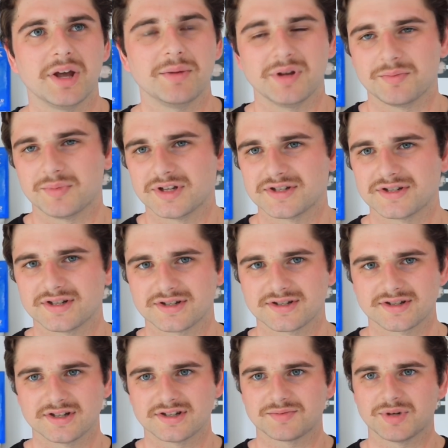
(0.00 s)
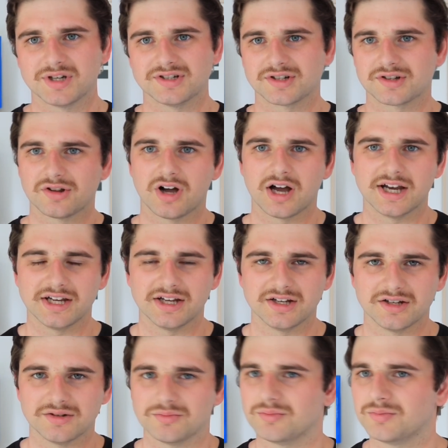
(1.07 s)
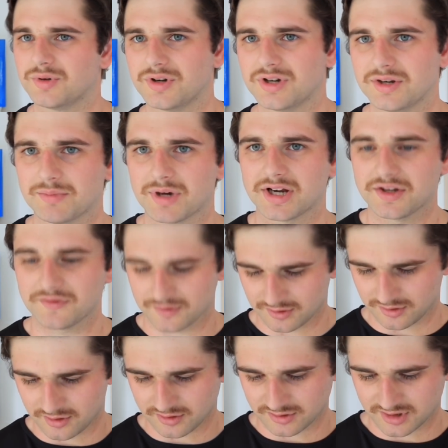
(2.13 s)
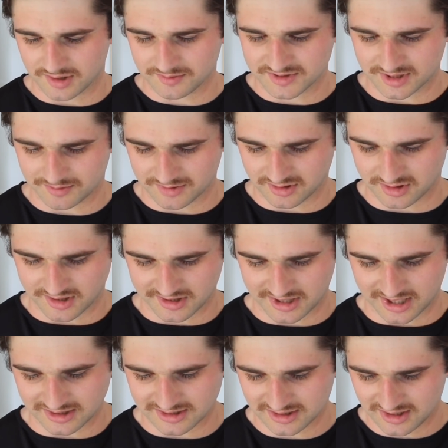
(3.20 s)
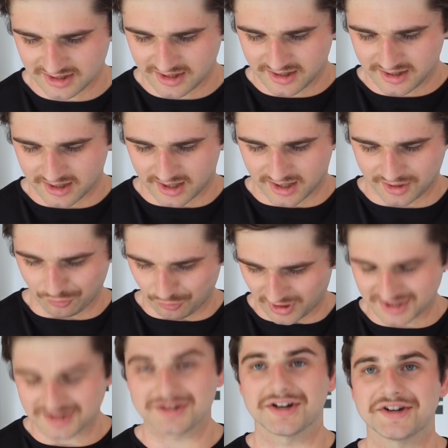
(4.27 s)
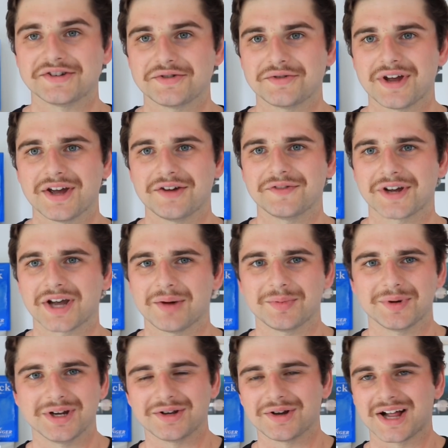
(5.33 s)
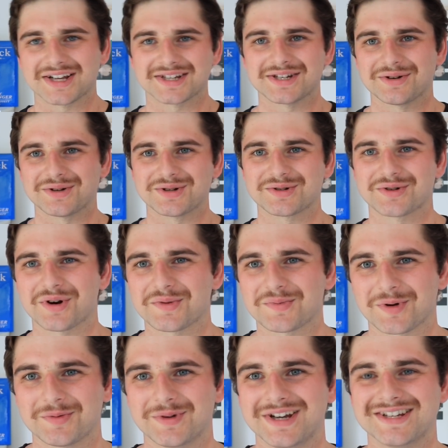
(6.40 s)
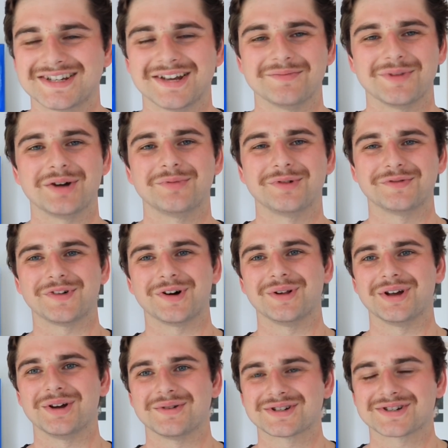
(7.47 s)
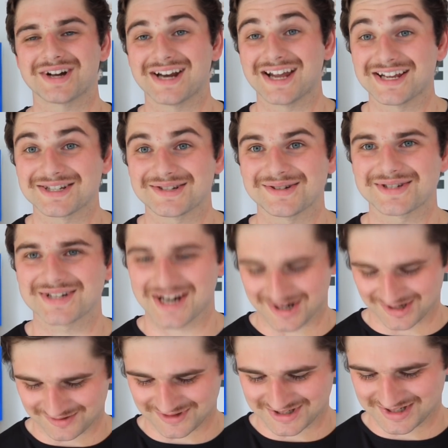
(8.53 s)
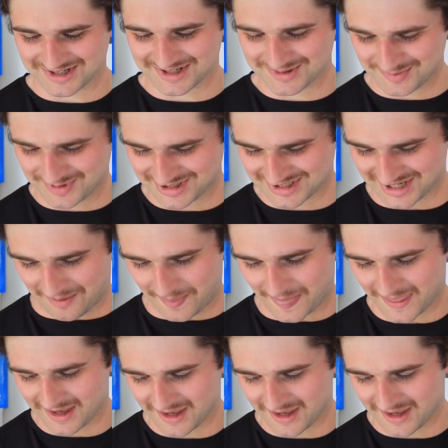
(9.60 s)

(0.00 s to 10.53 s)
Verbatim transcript: maybe a business that's been declining and burning money for a long time, something like that. Granted, I do have a company like Seritage Growth Properties in my portfolio, which kind of has those characteristics, but